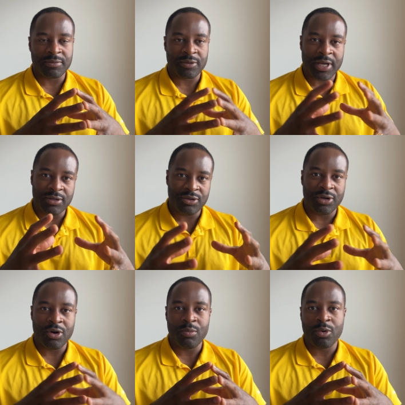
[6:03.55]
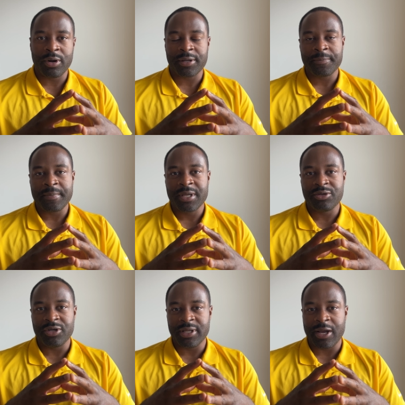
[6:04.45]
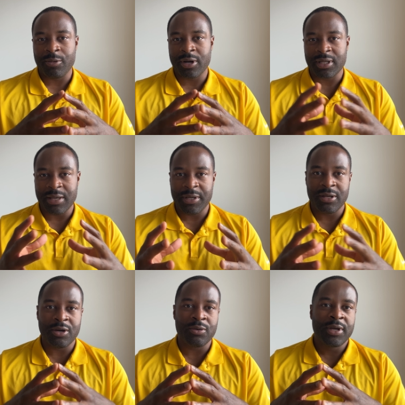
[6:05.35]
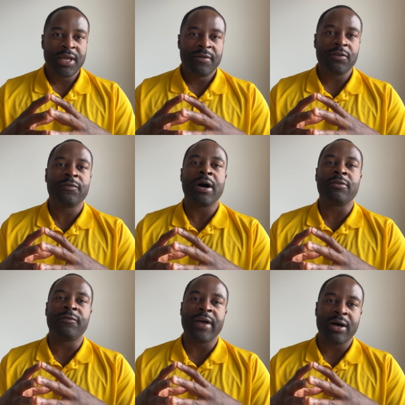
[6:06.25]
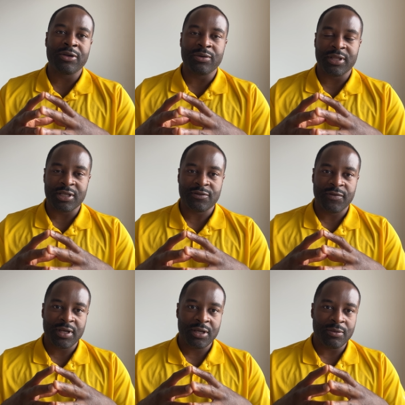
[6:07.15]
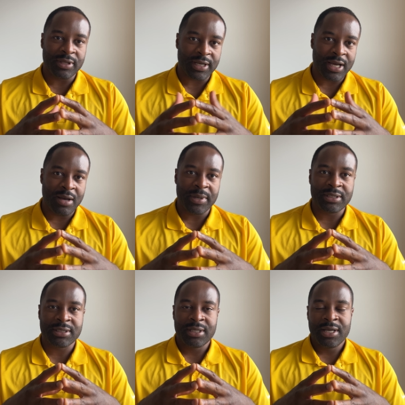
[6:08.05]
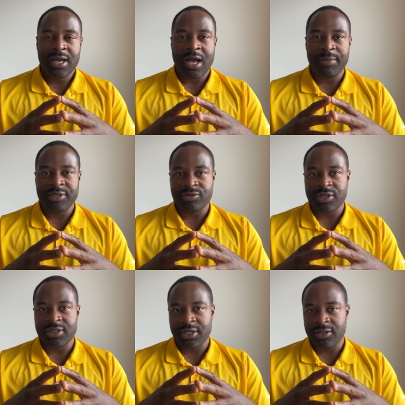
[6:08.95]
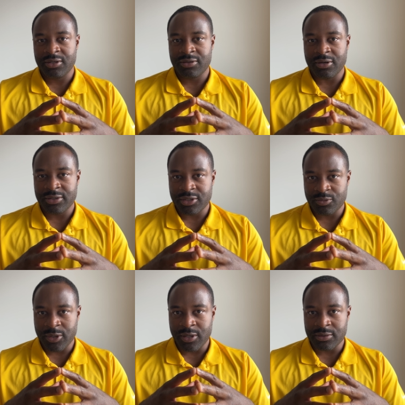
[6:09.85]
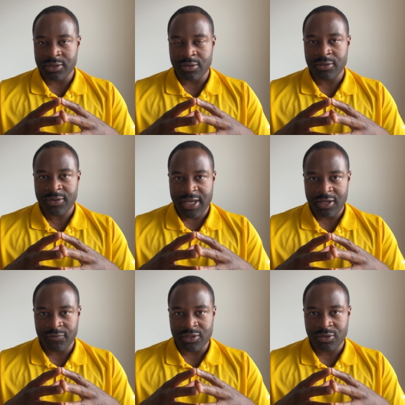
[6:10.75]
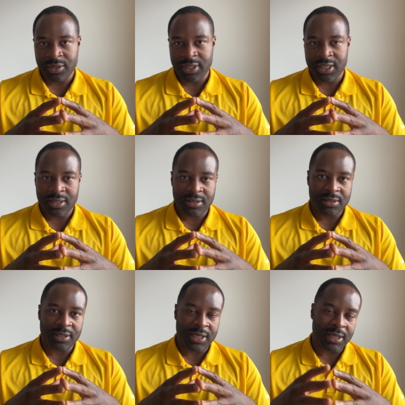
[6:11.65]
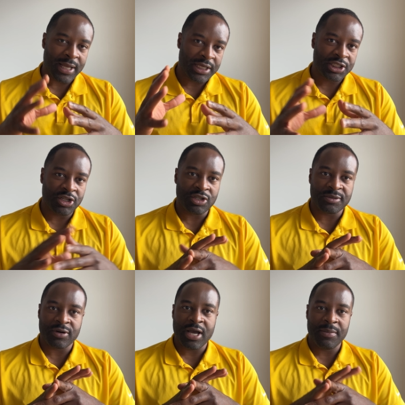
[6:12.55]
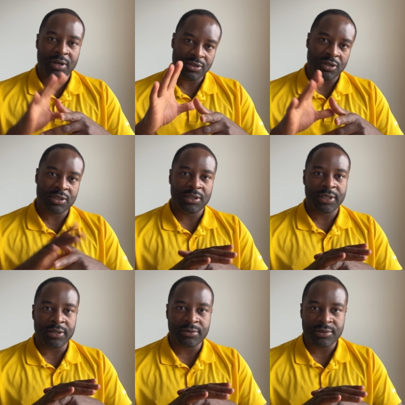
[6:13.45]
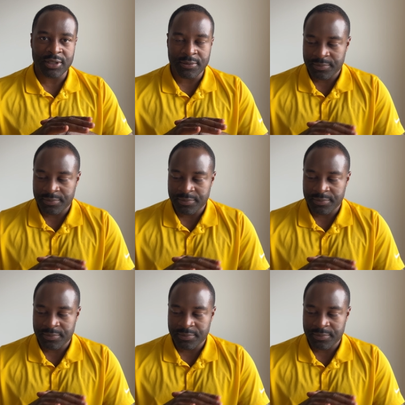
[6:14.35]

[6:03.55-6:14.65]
Okay, do your homework, do your legwork. Let me know if you found value in this video in the comments. I'm interested to hear your thoughts as well. So thank you for tuning in. Again, like, share, subscribe, and I'll talk to you later. See you.